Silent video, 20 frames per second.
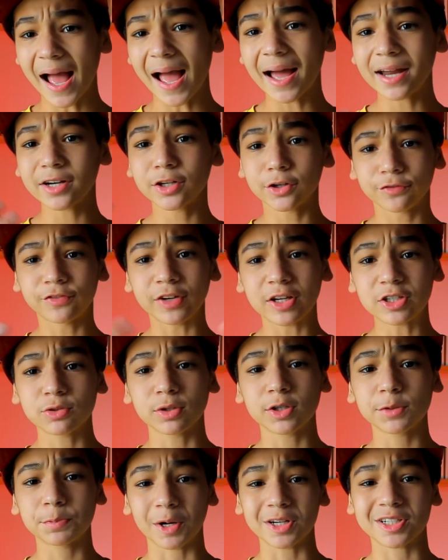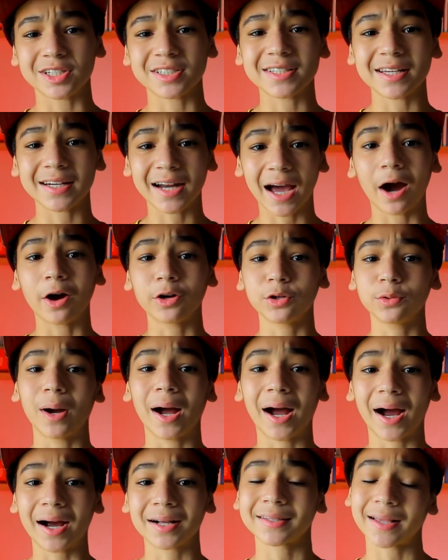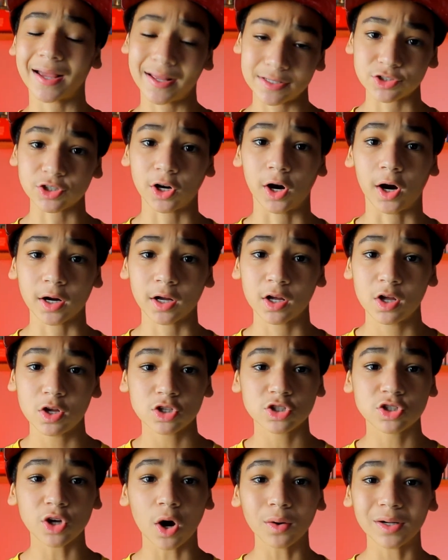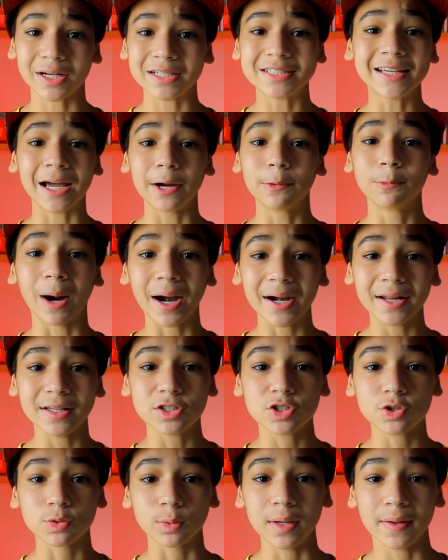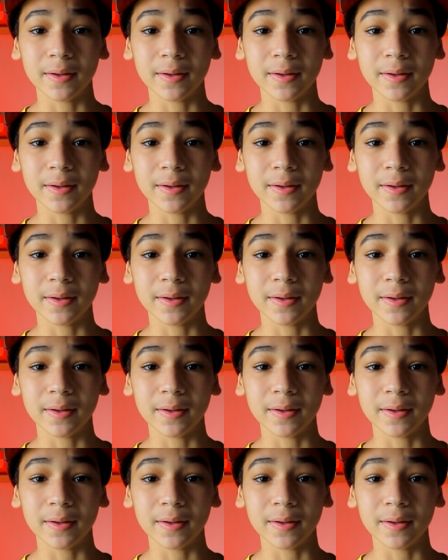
and your facial expressions and how you act and talk. So let's get right into